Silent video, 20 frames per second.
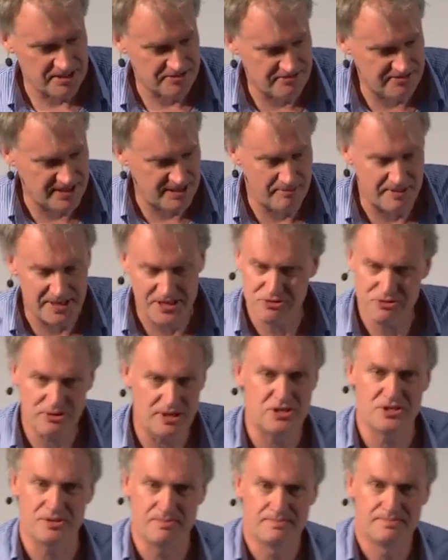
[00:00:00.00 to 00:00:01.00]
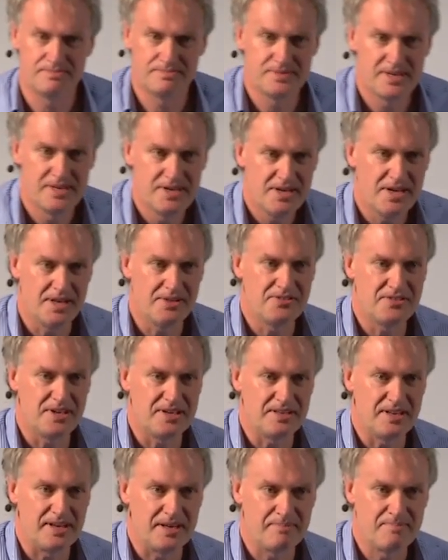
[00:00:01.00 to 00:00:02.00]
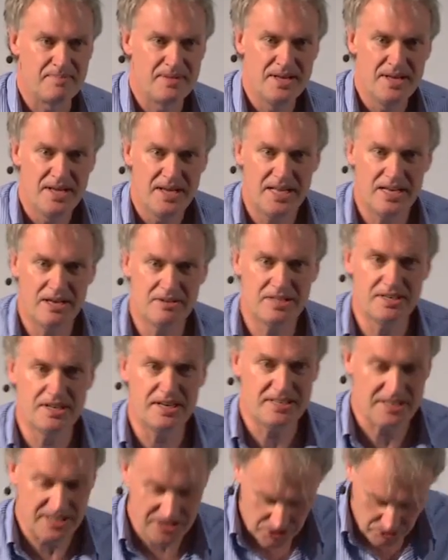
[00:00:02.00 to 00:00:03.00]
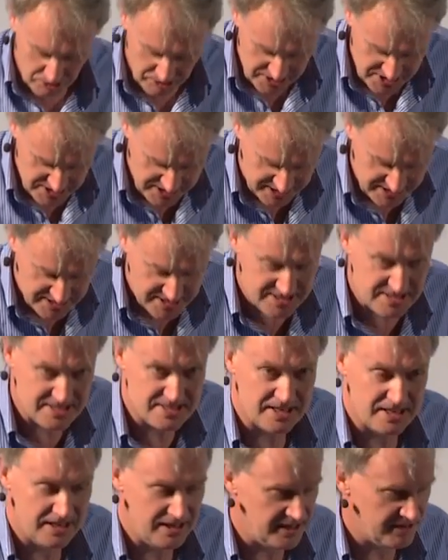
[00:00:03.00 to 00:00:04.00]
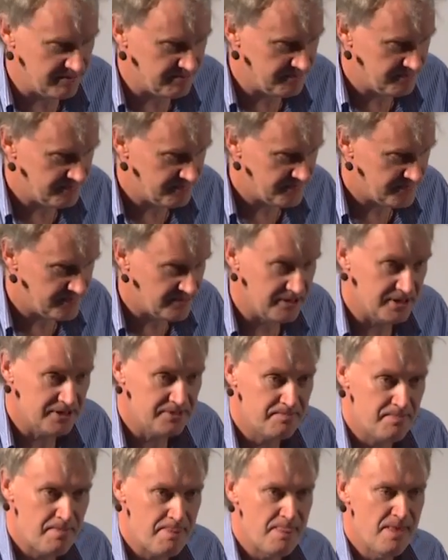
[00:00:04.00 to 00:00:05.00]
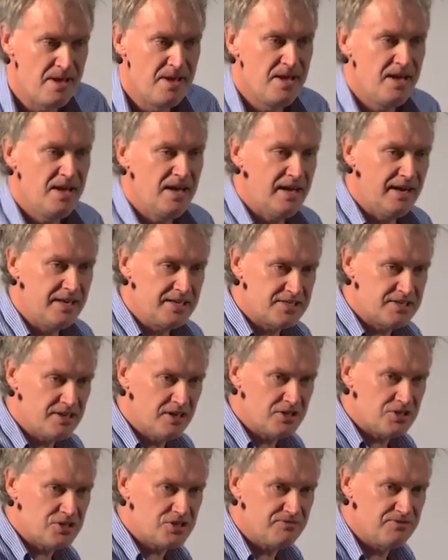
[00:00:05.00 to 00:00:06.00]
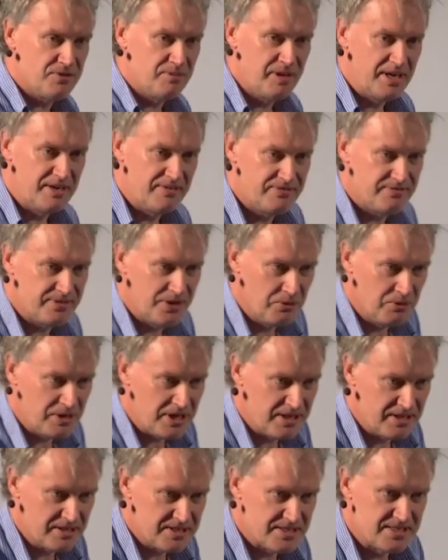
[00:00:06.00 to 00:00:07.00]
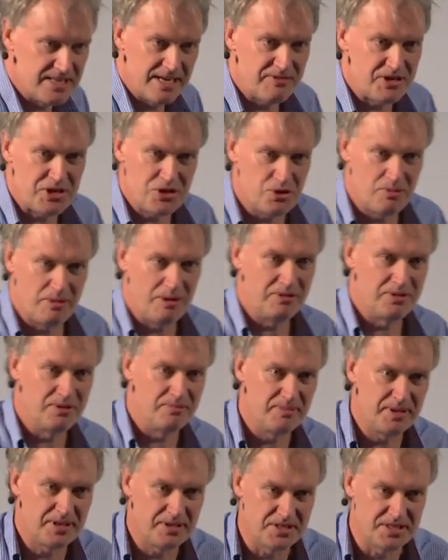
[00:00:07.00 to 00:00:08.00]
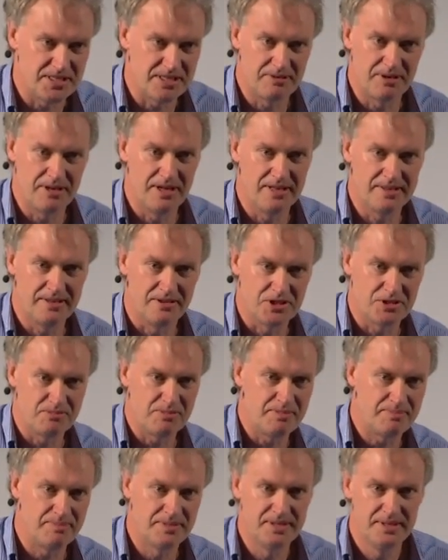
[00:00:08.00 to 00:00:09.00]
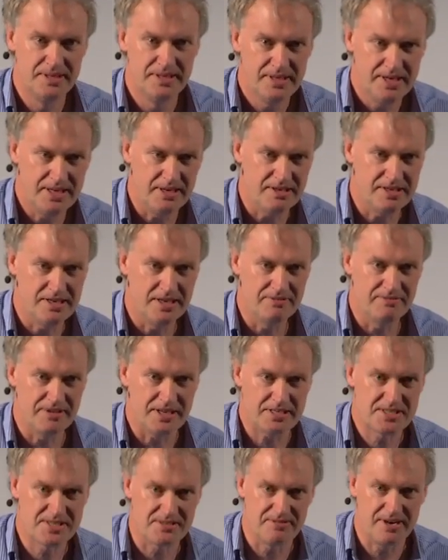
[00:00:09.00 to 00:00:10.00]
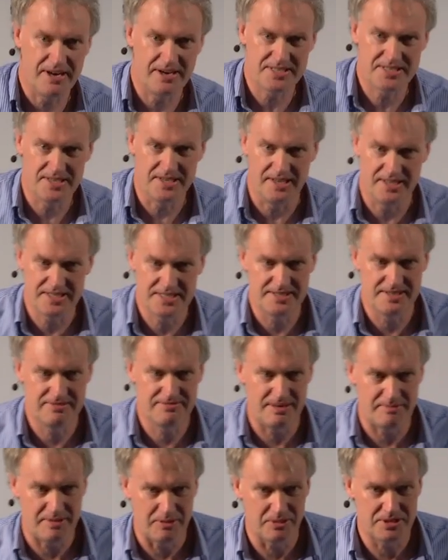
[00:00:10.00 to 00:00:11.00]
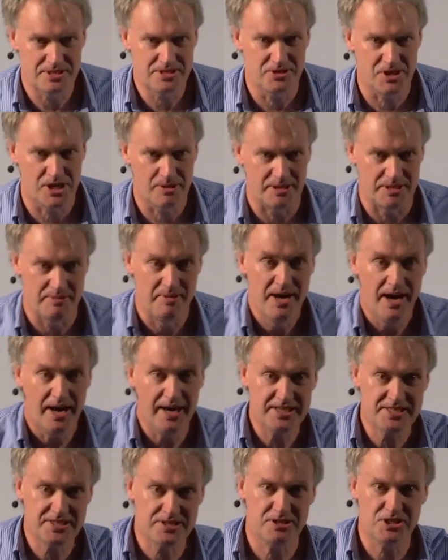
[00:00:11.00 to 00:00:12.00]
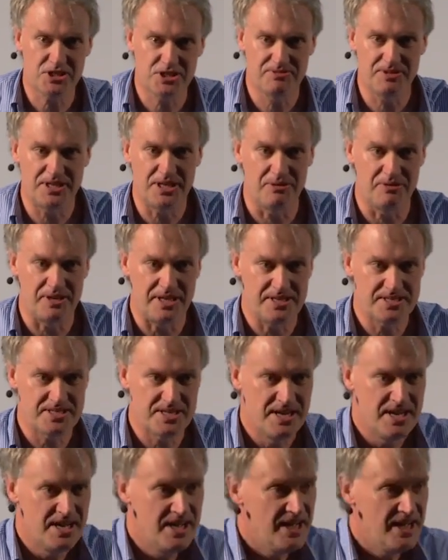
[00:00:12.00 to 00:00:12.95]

a family tradition in signaling. You know, the 1901 census is online, right? And I searched for my ONeills, never knew about them because they were all thought to be convicts of various kinds, and the family wouldn't talk about them. I searched for the ONeills,